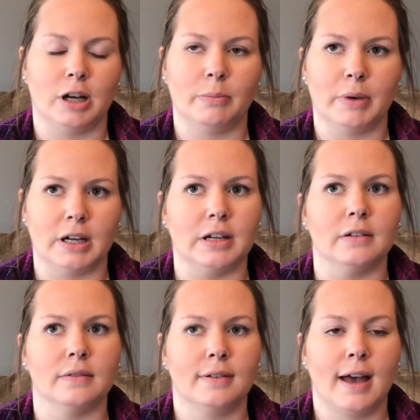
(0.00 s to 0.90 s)

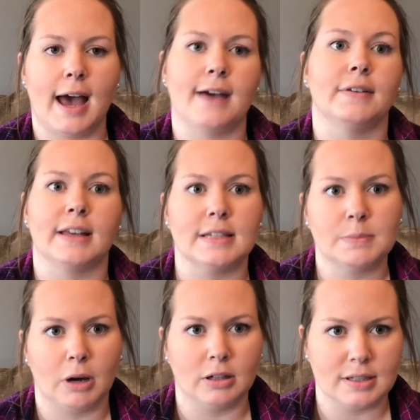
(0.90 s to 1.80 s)
above having a
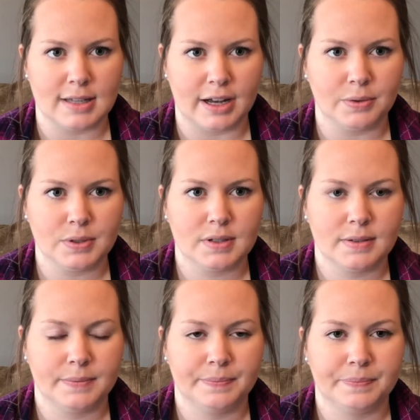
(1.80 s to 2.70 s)
spotless house.